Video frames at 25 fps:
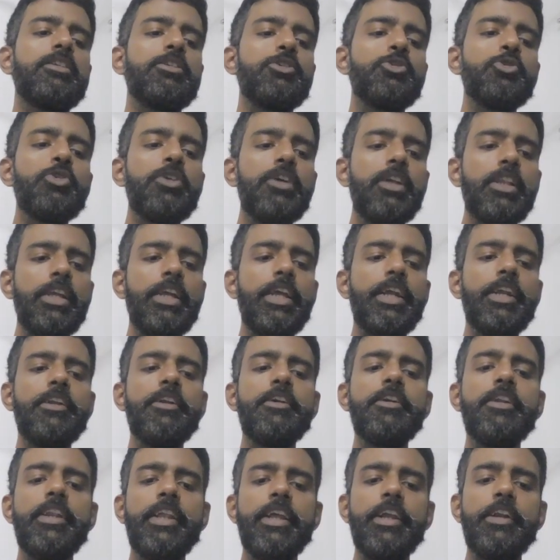and to create
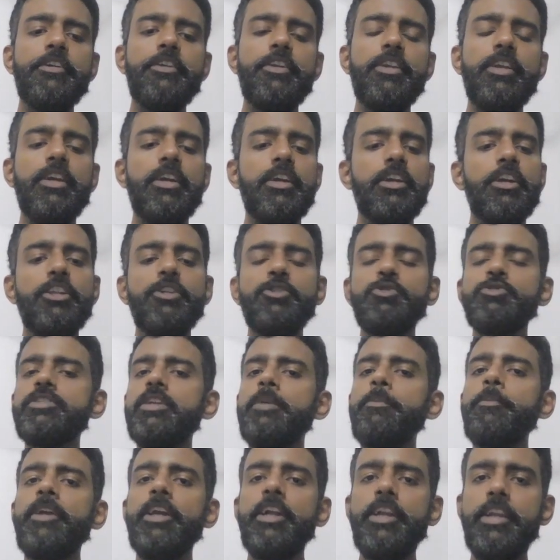a directory, I can use
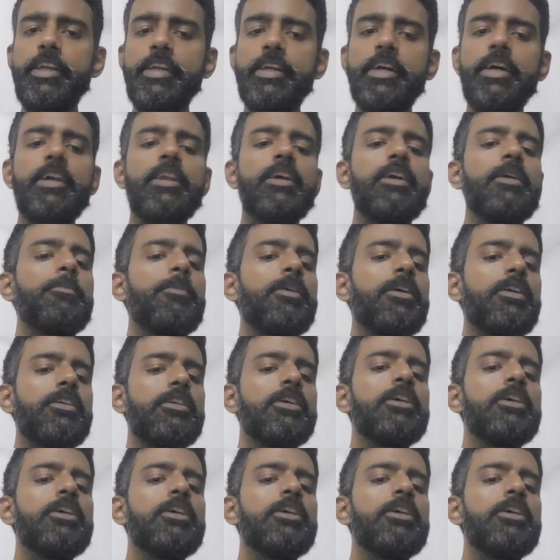mkdir command.